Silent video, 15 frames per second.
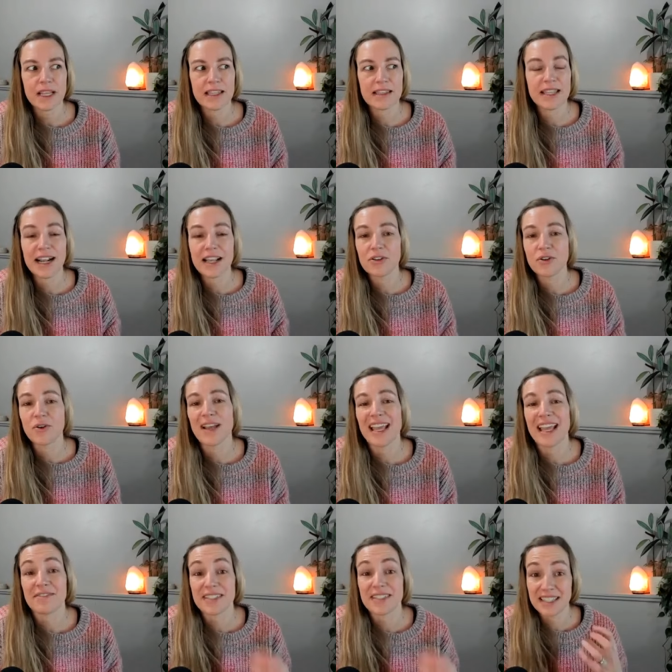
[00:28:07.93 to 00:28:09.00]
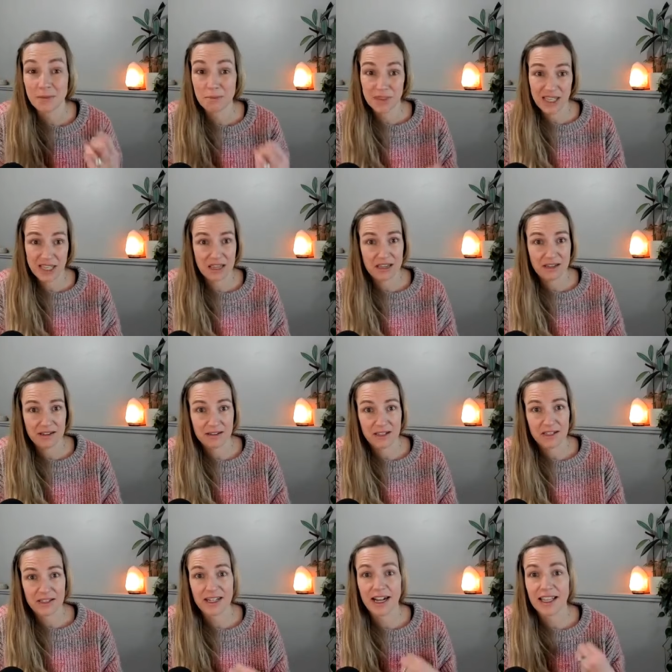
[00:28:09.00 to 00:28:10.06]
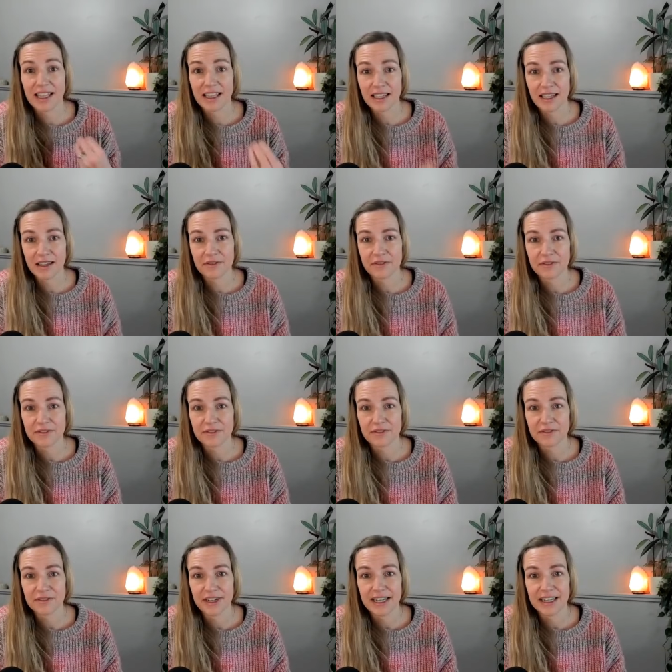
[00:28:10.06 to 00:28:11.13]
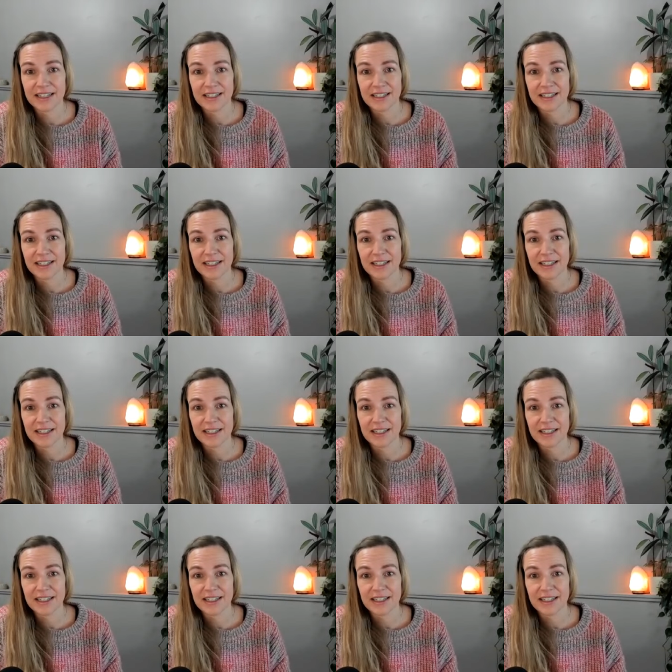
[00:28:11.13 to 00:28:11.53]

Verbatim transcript: in that I know I have something that I can give, right?